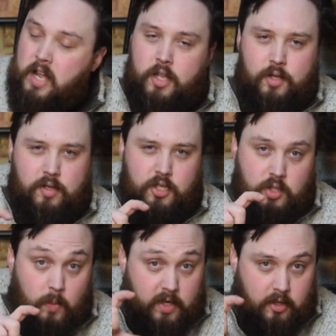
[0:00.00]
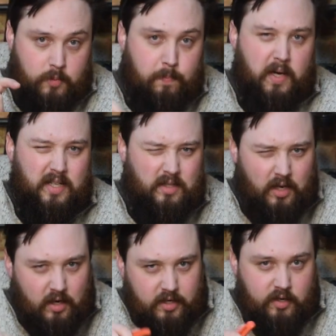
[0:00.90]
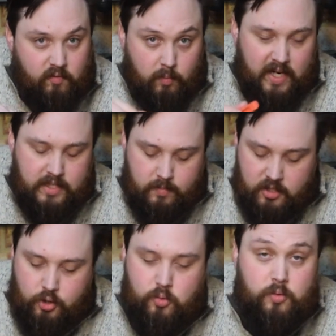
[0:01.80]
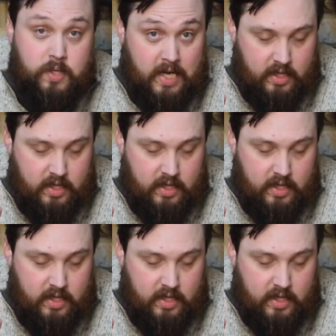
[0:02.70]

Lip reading: you can use one of those bike tire replacement tools.